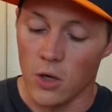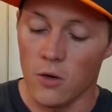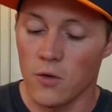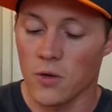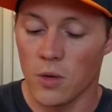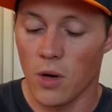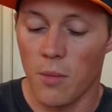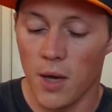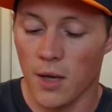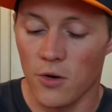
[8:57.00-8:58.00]
Usually when
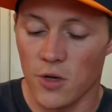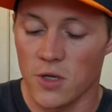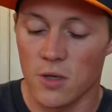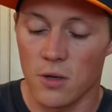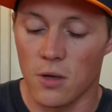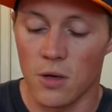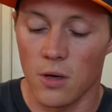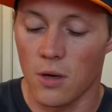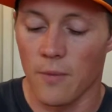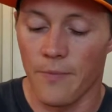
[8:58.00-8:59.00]
I make it just
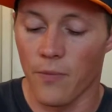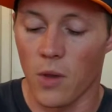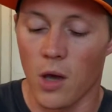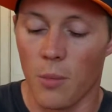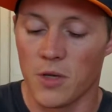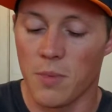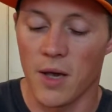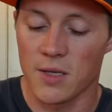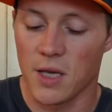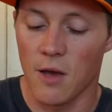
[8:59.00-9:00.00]
the hummus
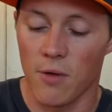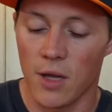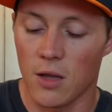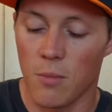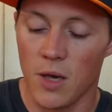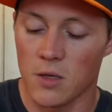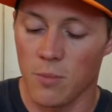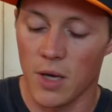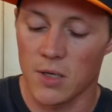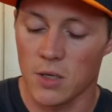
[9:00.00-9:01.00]
by itself without the
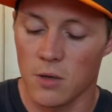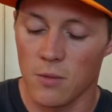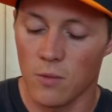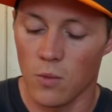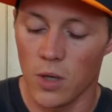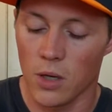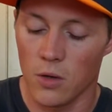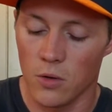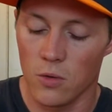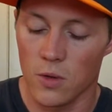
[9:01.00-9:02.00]
basil pesto, what I'll
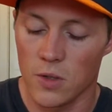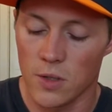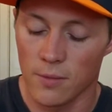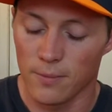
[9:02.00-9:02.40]
do is